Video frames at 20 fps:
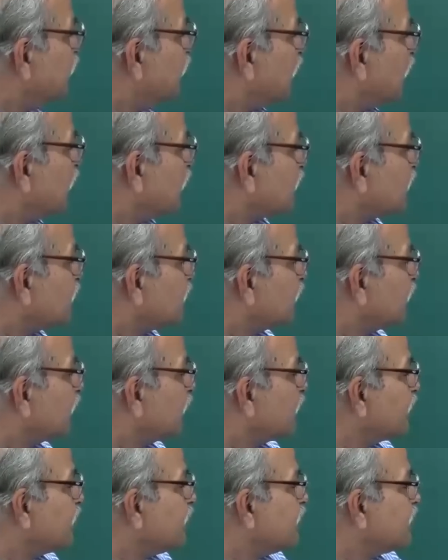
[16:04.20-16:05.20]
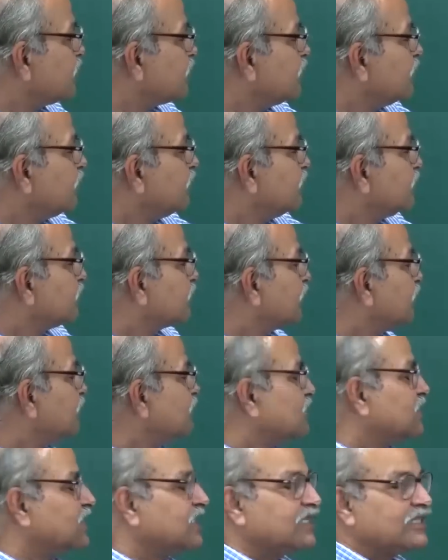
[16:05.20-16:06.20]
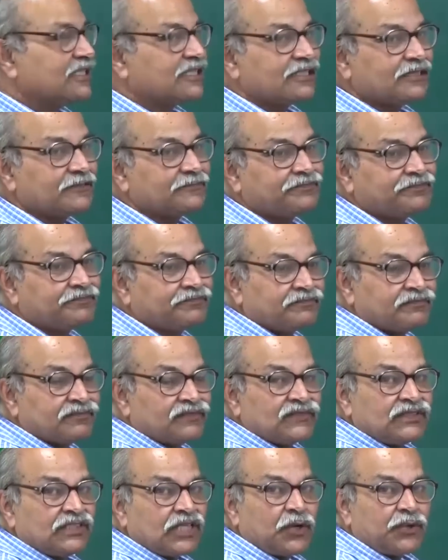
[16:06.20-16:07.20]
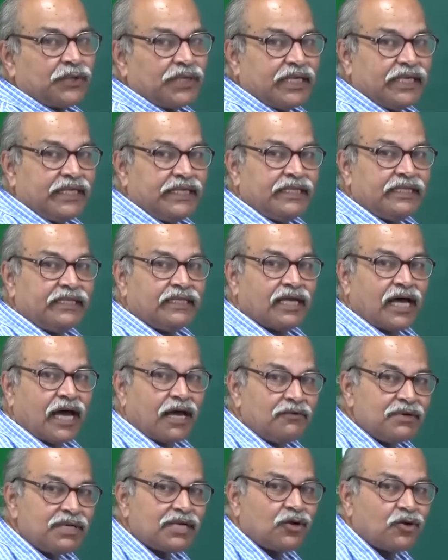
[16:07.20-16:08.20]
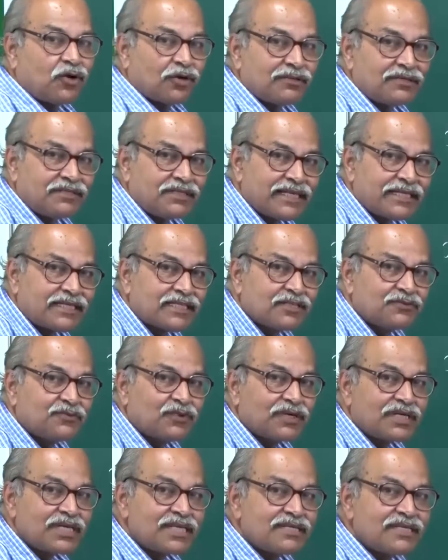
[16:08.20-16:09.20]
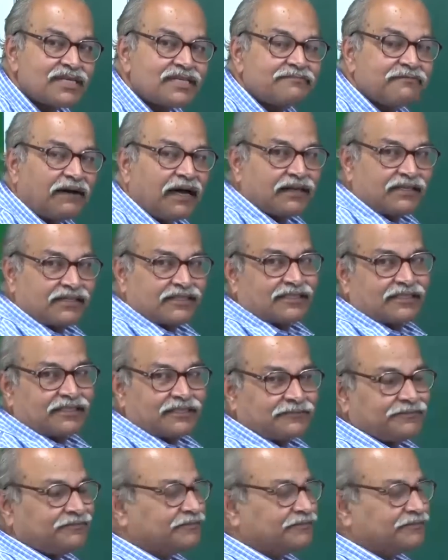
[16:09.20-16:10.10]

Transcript: part there is some change. Now, in our context, what is this function?